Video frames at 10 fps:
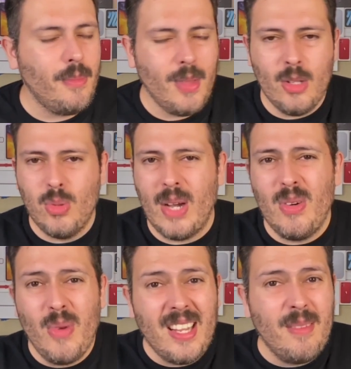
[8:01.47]
So I would
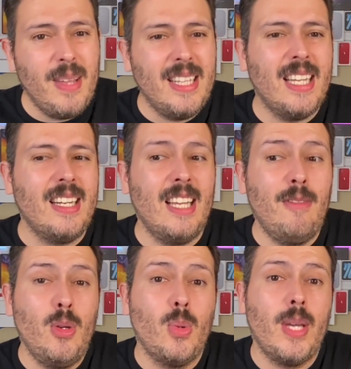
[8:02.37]
recommend that
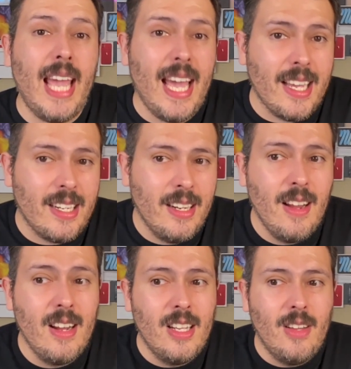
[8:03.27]
if you can,
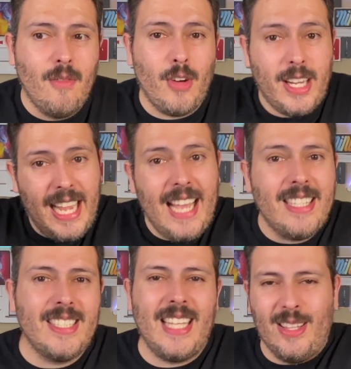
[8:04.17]

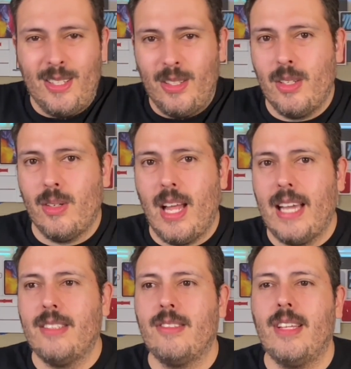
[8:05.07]
forget that the little lock
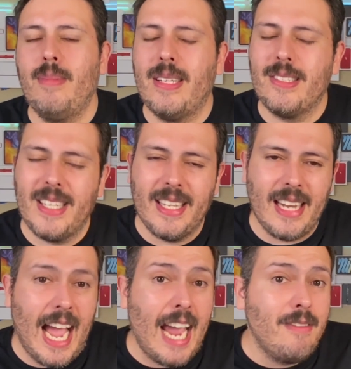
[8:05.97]
is there, because again,
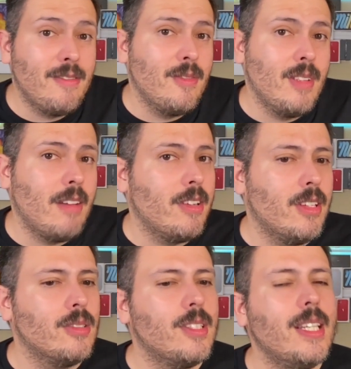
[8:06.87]
I've never
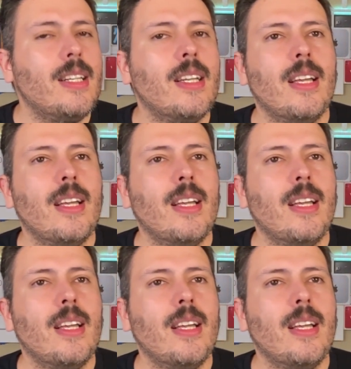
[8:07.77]
used it.